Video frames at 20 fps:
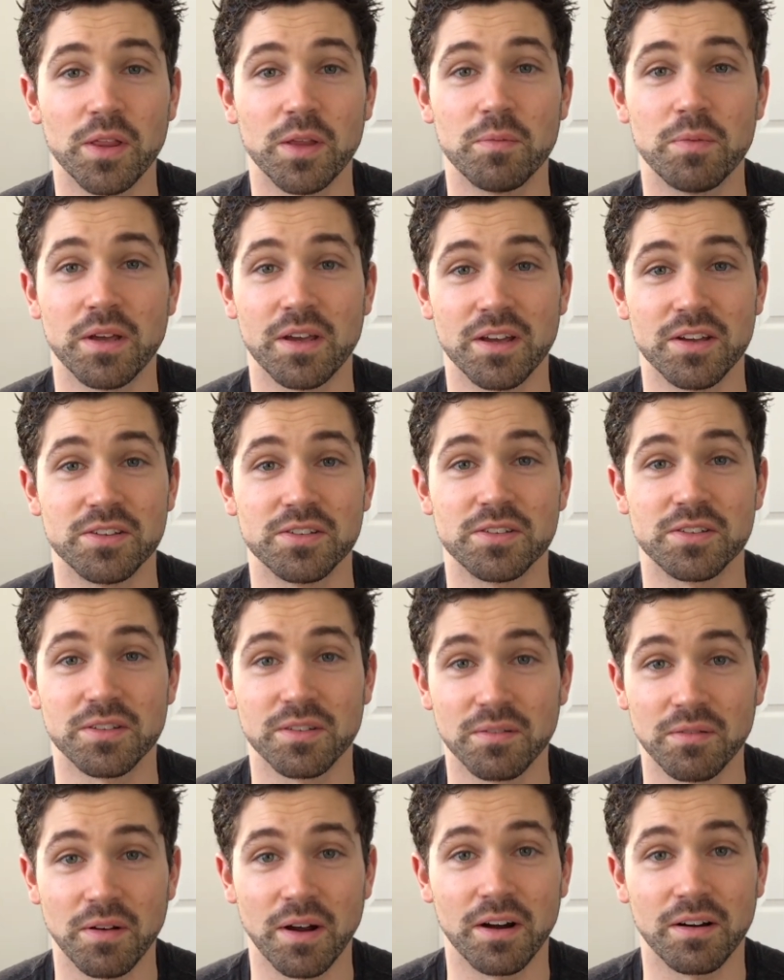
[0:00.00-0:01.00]
with it because
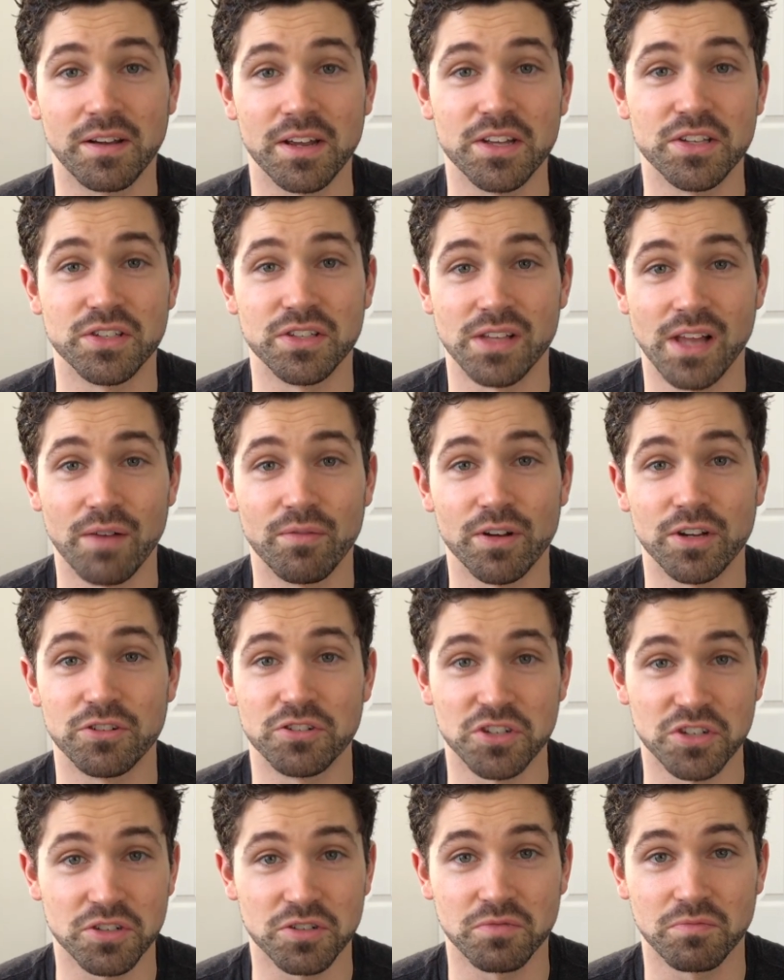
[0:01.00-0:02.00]
our kids love it
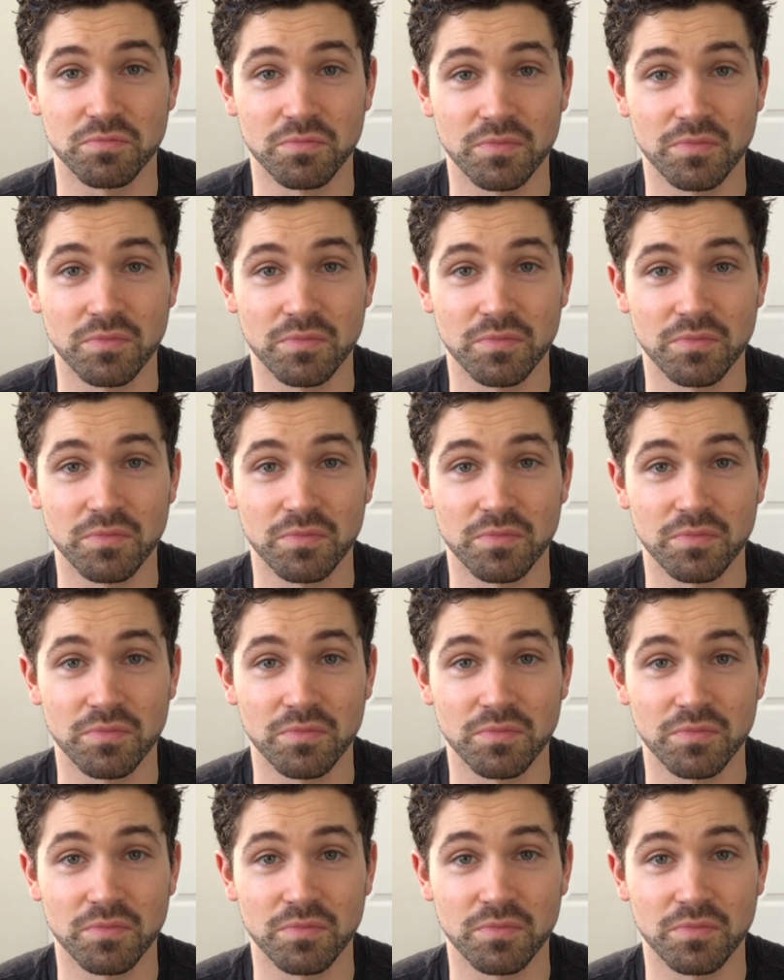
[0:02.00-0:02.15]
just